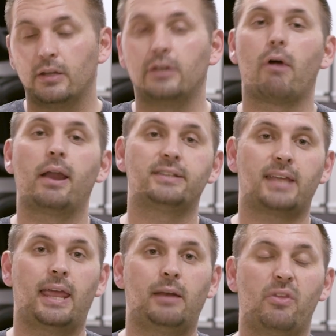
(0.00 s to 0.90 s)
can run a
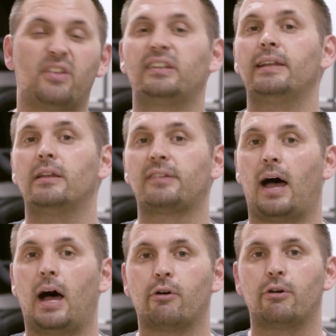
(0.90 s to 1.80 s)
10 with as little as
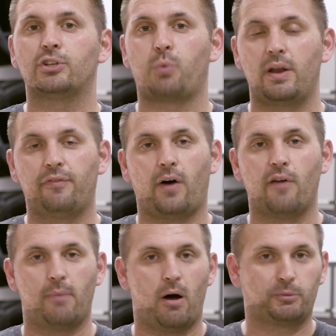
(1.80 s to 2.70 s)

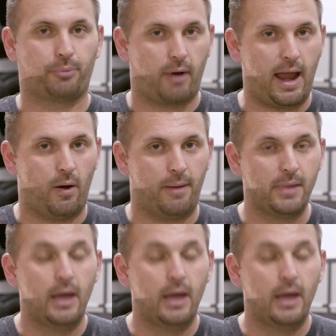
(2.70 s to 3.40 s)
125 miles per hour.